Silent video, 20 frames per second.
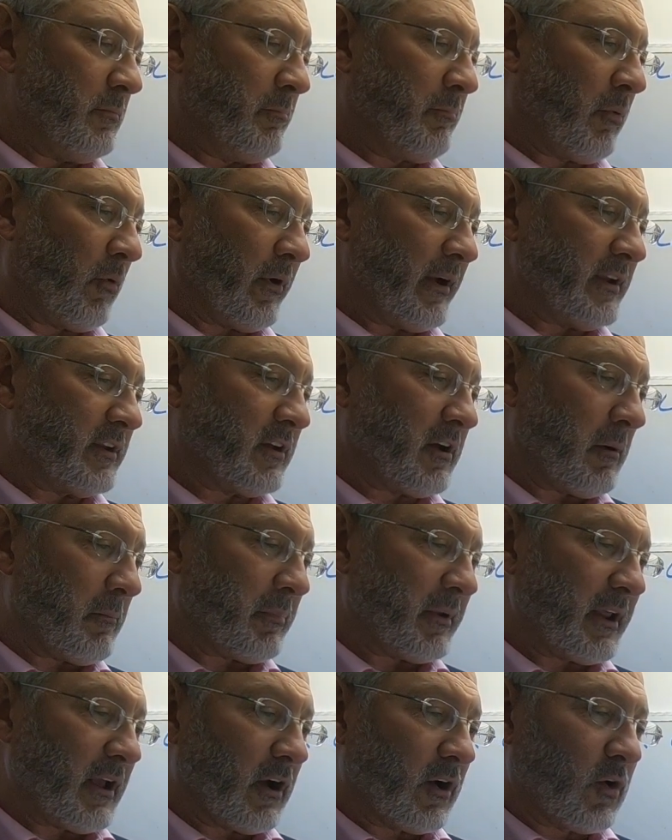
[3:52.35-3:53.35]
Boyd
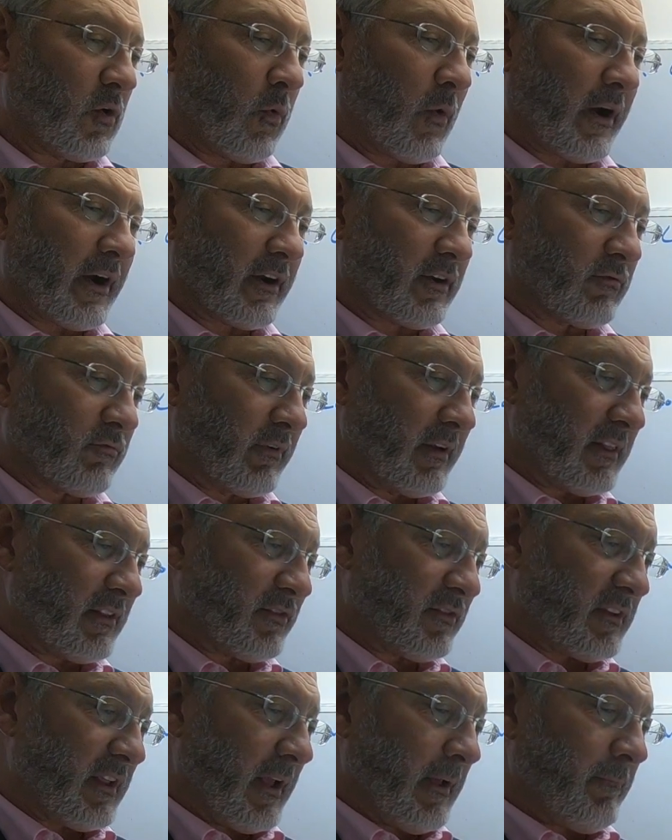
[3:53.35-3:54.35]
Company acquired real
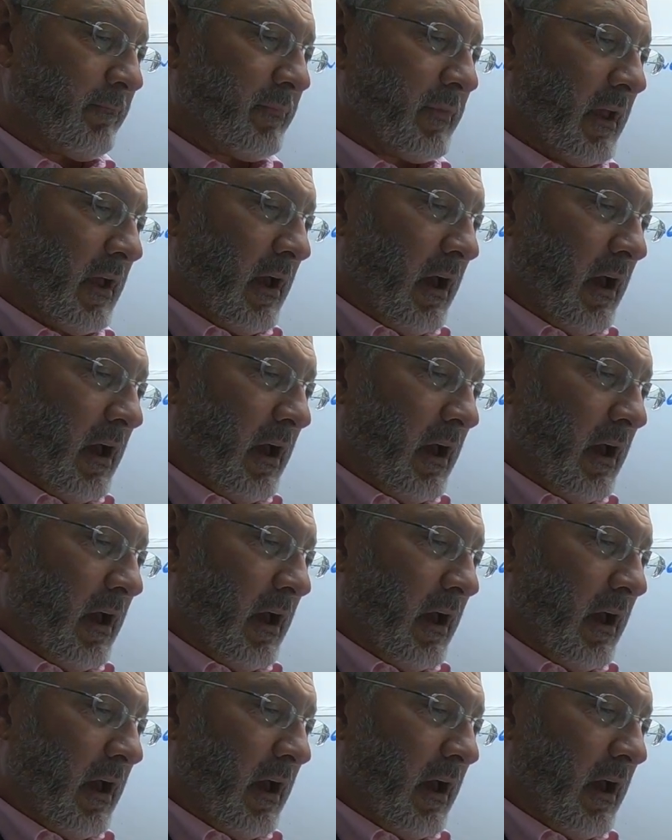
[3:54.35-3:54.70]
estate